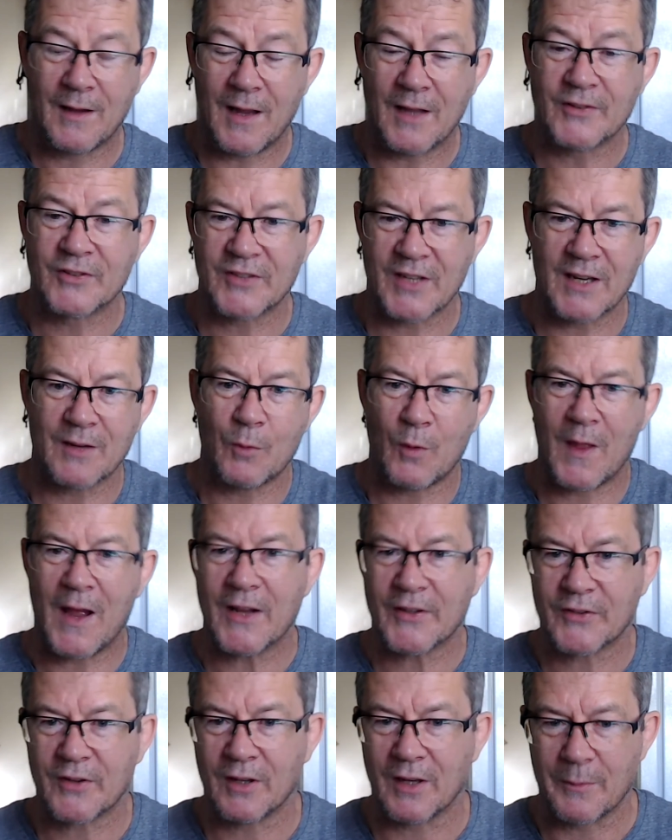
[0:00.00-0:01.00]
say, well,
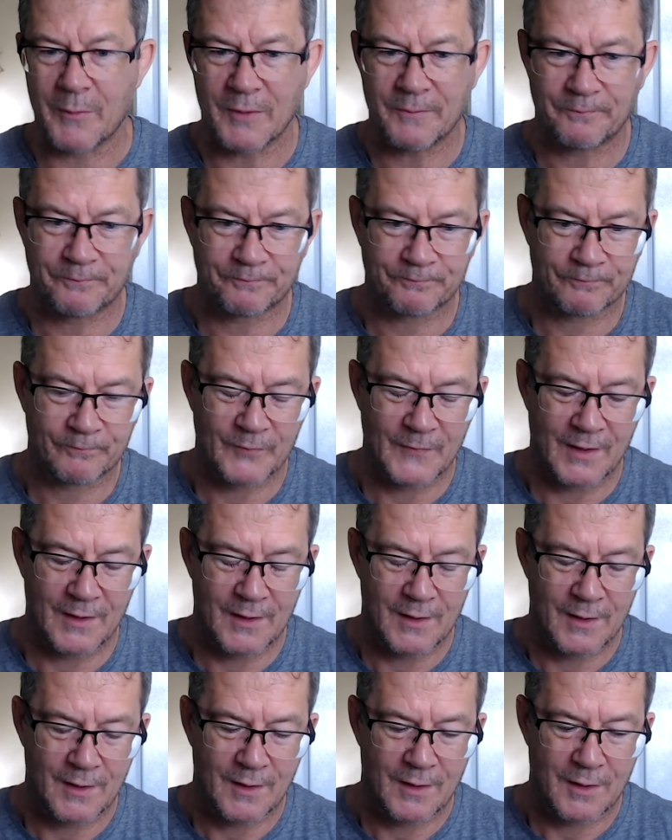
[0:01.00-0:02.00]
that's the limit.
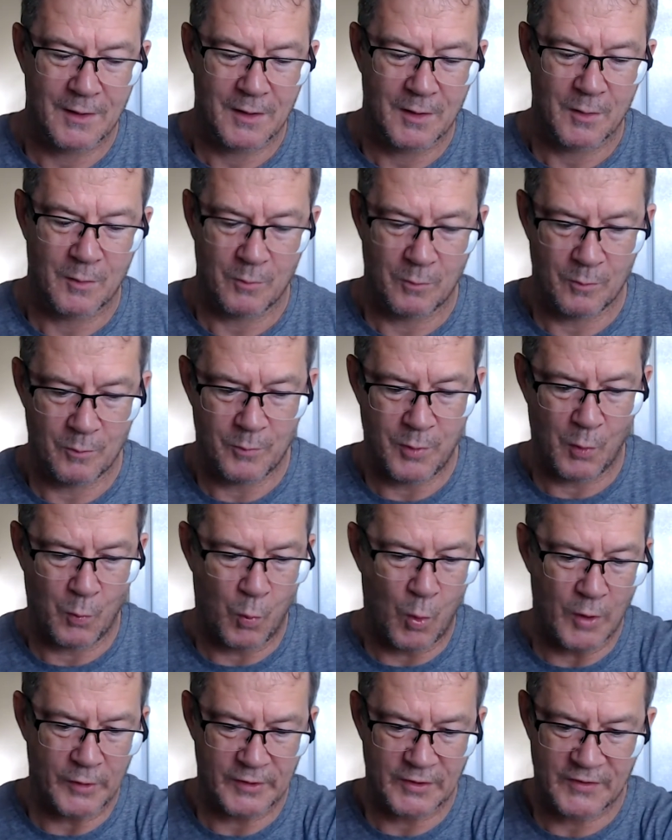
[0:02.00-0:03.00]
But
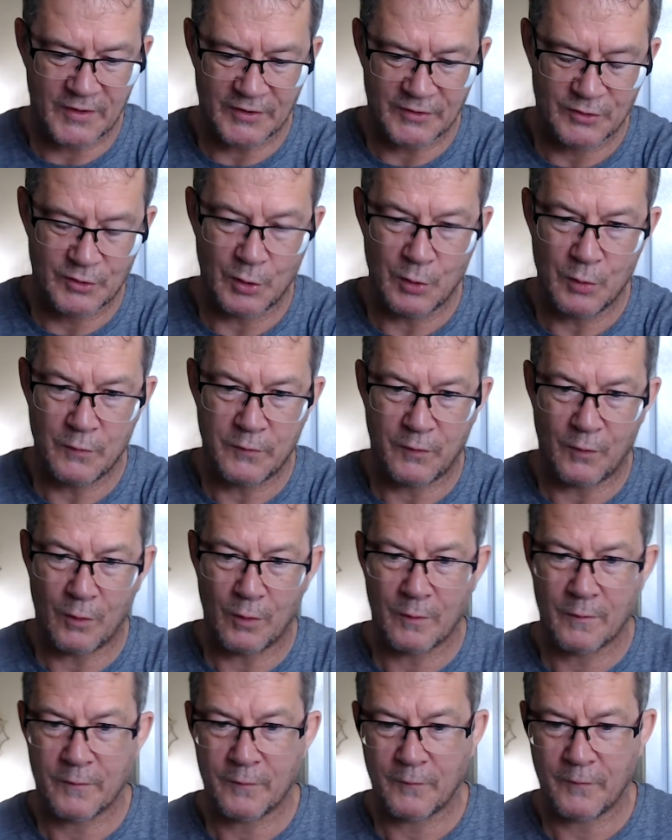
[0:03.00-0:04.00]
what does this do
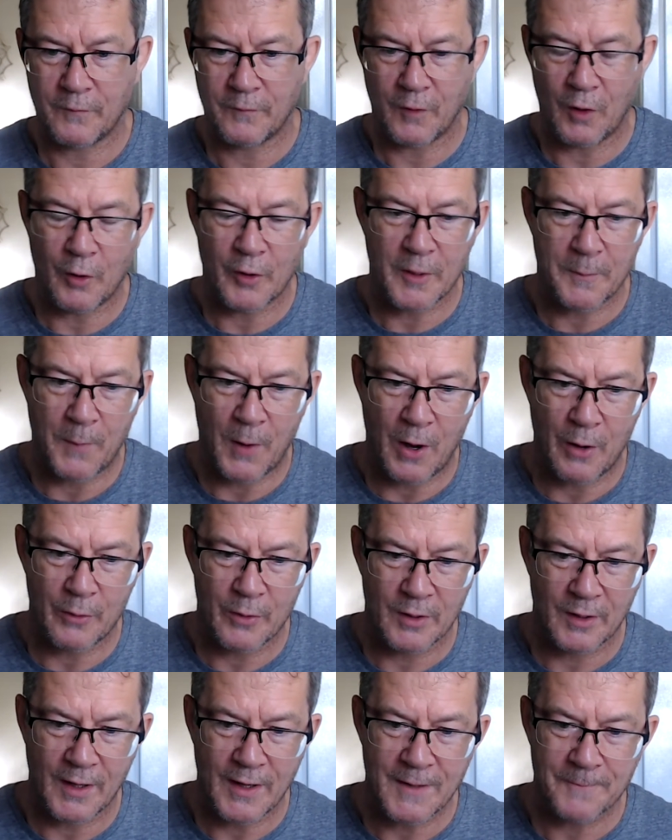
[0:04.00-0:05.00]
for Florida Power
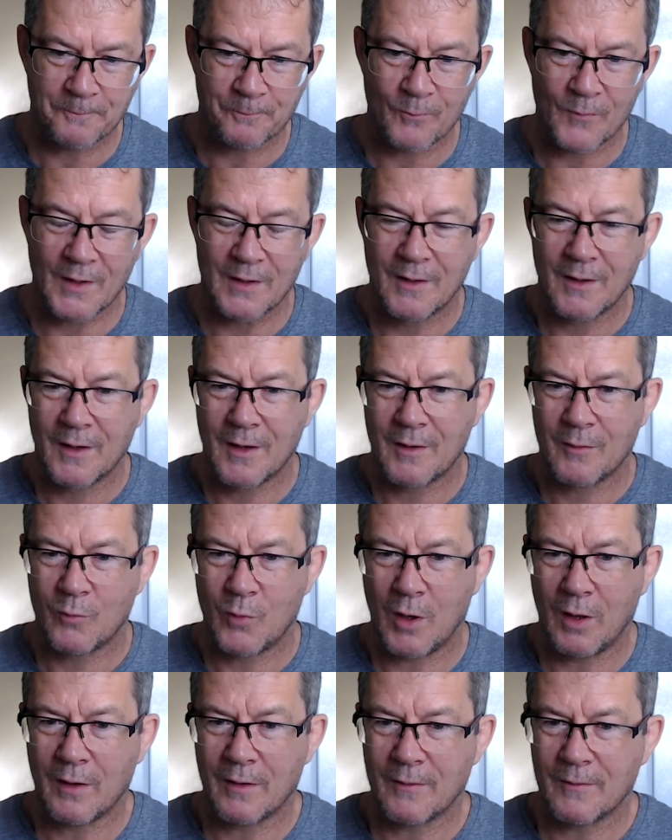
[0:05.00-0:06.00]
and Light?
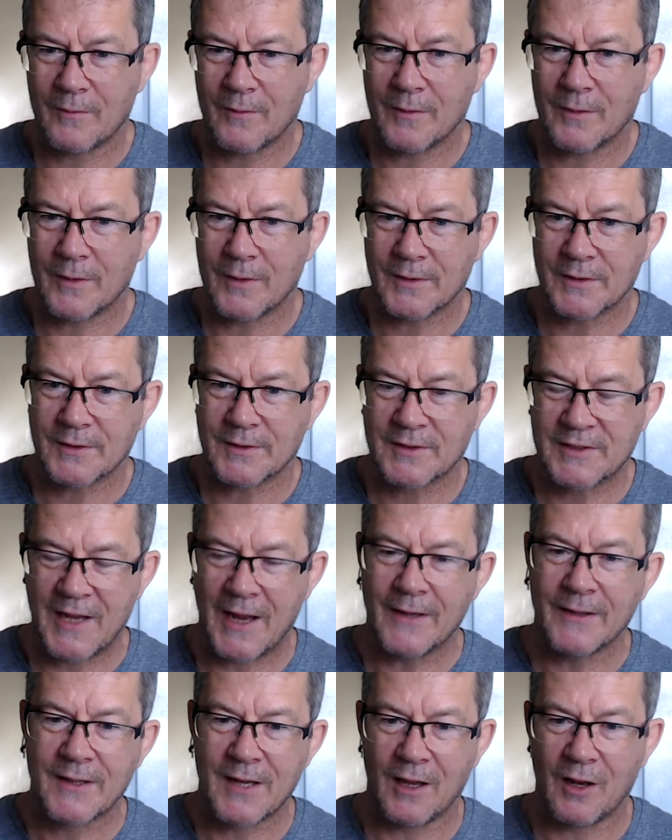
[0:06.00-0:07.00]
Well,
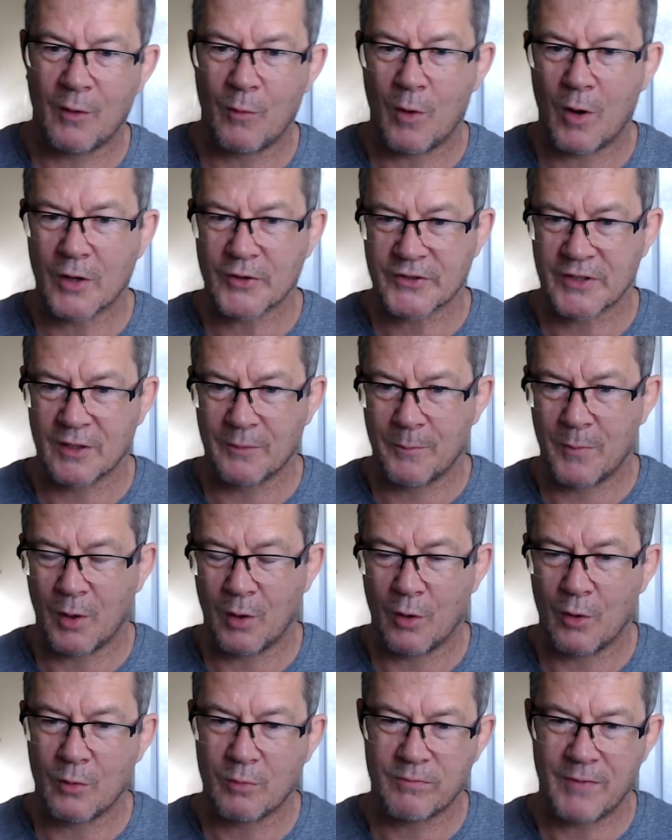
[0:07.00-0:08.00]
10 kilowatts and
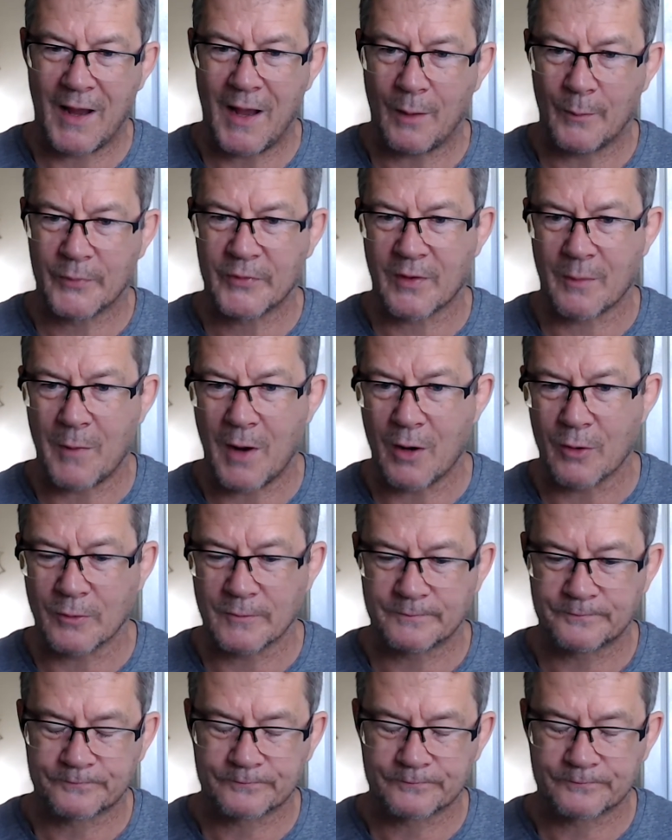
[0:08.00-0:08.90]
below helps them out,